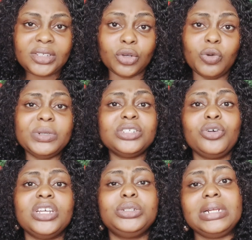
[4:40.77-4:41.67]
hope it's not
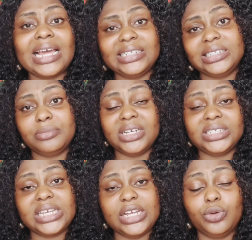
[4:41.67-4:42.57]
going to lighten my
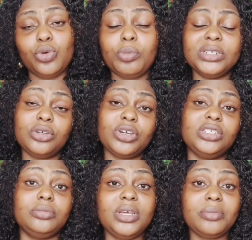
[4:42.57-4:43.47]
skin, or hope it's not going
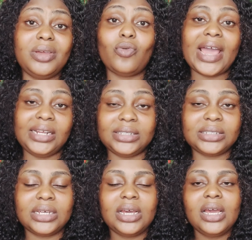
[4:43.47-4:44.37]
to make me
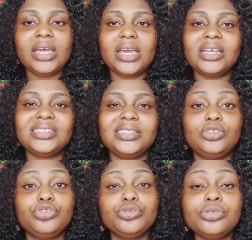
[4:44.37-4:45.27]
white. Yes, the
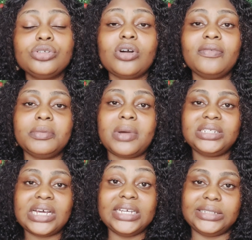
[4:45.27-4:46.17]
truth of the
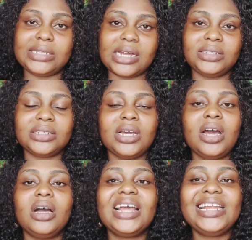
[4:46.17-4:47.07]
matter is that
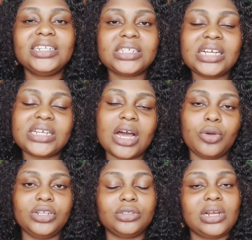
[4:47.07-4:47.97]
cleansers are
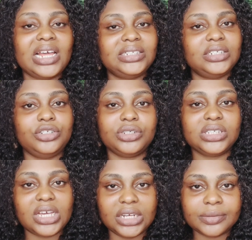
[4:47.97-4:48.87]
going to lighten your
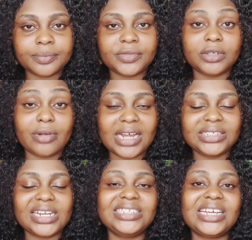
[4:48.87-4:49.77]
skin, right?
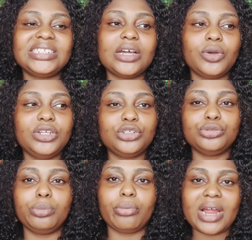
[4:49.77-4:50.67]
Cleansers are going to
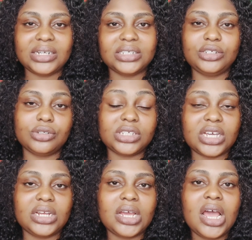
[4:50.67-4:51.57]
brighten your
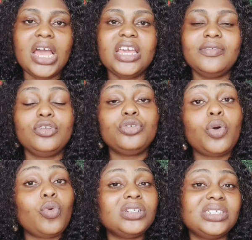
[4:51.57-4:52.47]
skin. If you do
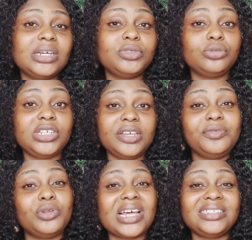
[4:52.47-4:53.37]
not want them to give
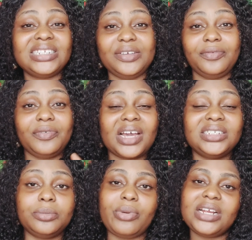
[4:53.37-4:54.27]
you that effect,
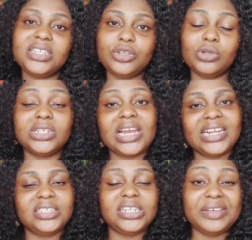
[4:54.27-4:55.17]
the brightening or the
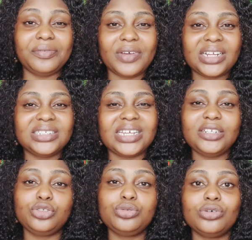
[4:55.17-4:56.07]
lightening effect,
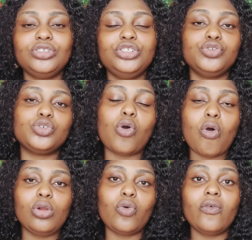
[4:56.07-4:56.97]
then do not use
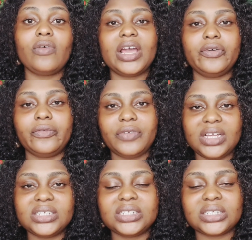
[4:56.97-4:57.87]
all over your
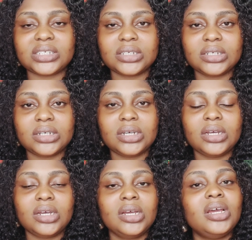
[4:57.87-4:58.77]
face.
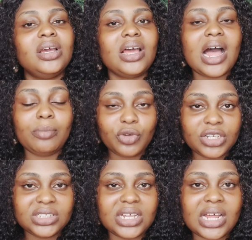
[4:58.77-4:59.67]
I'm going
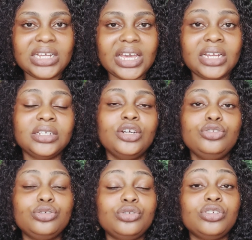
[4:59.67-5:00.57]
to say that again.
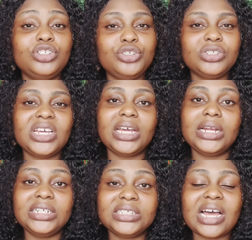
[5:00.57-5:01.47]
Do not use a
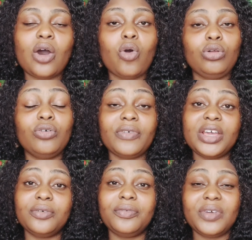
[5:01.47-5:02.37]
cleanser all over
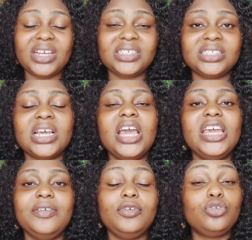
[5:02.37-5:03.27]
your face
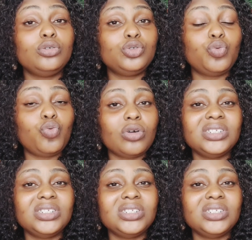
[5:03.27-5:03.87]
if you don't want